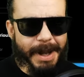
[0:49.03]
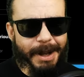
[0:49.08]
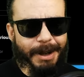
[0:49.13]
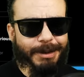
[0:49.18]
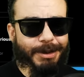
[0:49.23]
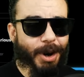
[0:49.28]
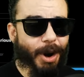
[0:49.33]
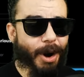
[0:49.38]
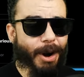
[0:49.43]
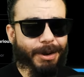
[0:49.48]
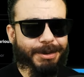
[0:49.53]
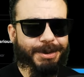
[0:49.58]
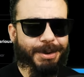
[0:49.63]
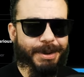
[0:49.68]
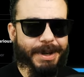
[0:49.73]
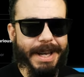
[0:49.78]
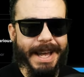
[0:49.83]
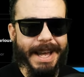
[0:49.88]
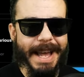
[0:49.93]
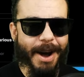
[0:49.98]
to also
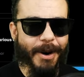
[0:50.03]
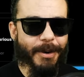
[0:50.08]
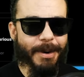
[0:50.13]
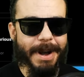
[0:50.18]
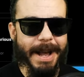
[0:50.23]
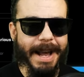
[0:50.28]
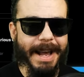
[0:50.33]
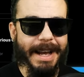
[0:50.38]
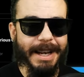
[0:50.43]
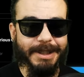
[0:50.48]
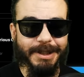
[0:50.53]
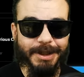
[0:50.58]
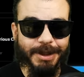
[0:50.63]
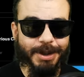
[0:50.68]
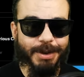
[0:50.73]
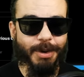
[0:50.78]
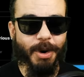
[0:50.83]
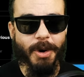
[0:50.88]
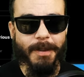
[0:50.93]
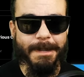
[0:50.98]
get OKX, to
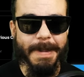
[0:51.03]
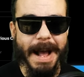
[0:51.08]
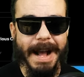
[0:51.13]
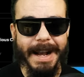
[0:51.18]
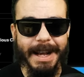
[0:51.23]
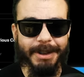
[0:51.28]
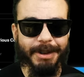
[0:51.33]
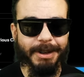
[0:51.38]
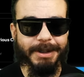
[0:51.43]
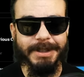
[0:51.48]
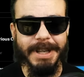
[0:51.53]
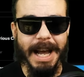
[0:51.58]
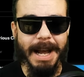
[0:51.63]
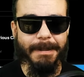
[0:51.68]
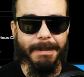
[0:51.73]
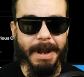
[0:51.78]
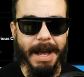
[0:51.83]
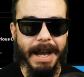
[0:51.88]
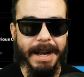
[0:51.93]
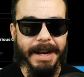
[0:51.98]
scroll back on their
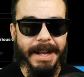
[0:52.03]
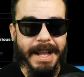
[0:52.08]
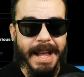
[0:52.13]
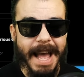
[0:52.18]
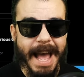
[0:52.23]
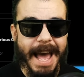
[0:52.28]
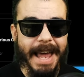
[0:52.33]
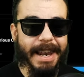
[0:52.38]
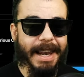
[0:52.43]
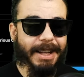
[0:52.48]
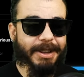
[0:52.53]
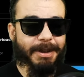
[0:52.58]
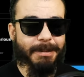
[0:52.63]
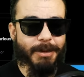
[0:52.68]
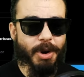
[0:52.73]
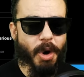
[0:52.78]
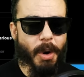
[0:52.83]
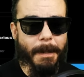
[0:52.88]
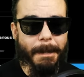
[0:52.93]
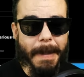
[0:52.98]
timeline and let them
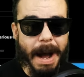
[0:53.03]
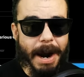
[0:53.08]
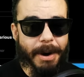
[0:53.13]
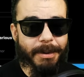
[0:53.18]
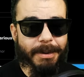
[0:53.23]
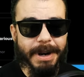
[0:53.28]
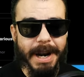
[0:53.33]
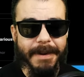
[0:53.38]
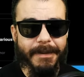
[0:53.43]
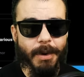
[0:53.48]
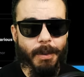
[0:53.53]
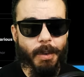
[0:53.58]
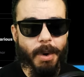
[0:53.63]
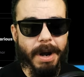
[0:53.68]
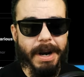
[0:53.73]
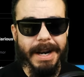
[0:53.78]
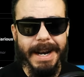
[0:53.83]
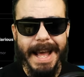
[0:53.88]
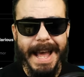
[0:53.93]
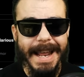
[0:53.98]
know Myro never
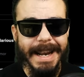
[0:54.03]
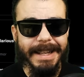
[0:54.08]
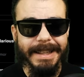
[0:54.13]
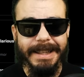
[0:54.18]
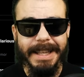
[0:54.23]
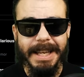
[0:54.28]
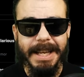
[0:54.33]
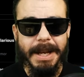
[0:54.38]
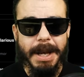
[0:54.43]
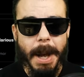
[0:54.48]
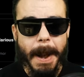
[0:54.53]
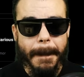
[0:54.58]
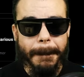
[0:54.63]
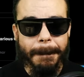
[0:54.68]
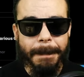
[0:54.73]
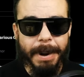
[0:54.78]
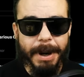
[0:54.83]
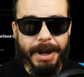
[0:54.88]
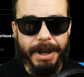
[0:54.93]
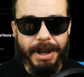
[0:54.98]
wanted anything
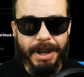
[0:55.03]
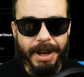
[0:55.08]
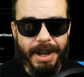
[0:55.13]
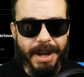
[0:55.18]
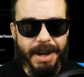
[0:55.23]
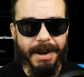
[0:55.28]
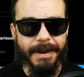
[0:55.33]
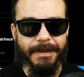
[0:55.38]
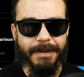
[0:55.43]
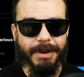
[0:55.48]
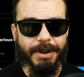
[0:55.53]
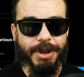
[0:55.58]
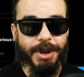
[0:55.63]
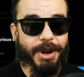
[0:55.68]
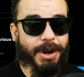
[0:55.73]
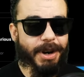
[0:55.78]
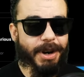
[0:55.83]
but love, your